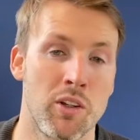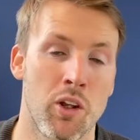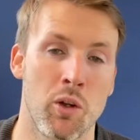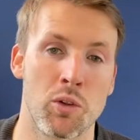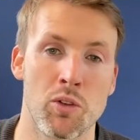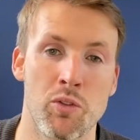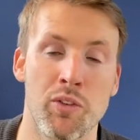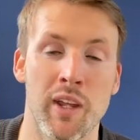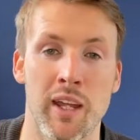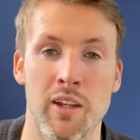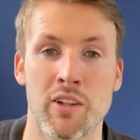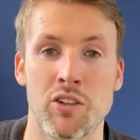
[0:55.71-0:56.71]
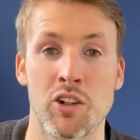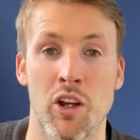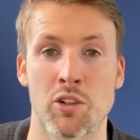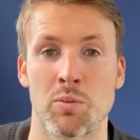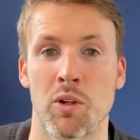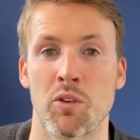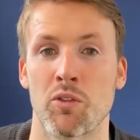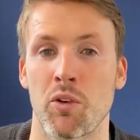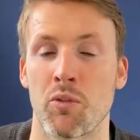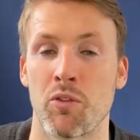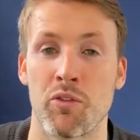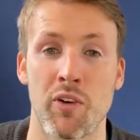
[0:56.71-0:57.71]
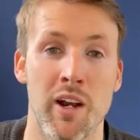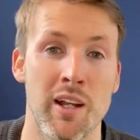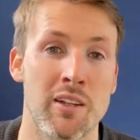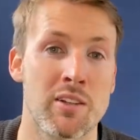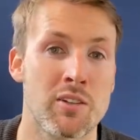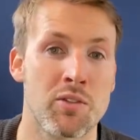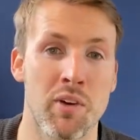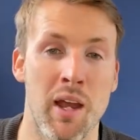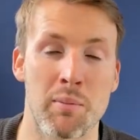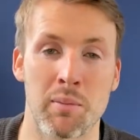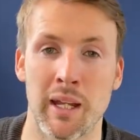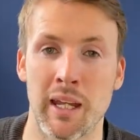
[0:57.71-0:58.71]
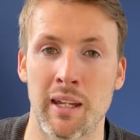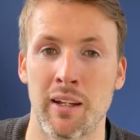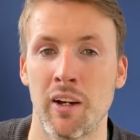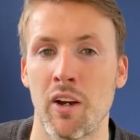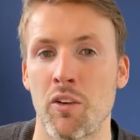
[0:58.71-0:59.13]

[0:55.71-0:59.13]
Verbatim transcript: You know, you fear the judgment from friends, family.